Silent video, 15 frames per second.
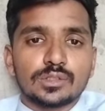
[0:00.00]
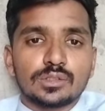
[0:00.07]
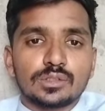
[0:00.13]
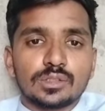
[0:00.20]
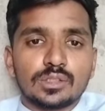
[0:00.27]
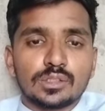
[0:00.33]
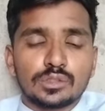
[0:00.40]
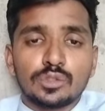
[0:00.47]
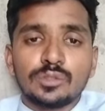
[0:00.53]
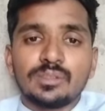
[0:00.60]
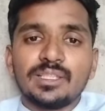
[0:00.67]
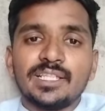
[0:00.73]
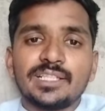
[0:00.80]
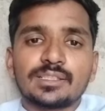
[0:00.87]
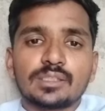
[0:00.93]

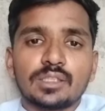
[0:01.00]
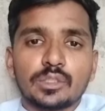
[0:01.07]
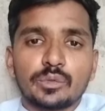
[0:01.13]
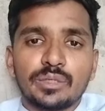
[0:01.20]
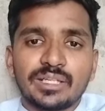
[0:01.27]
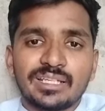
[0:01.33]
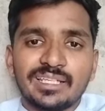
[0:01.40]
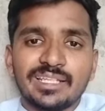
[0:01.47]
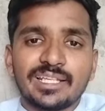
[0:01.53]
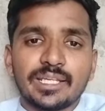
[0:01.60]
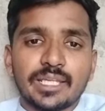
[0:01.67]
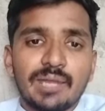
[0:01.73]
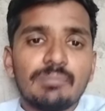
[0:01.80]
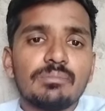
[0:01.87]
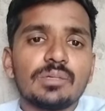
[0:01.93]
So let's quickly
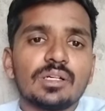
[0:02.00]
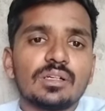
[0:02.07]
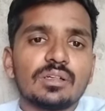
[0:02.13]
recap.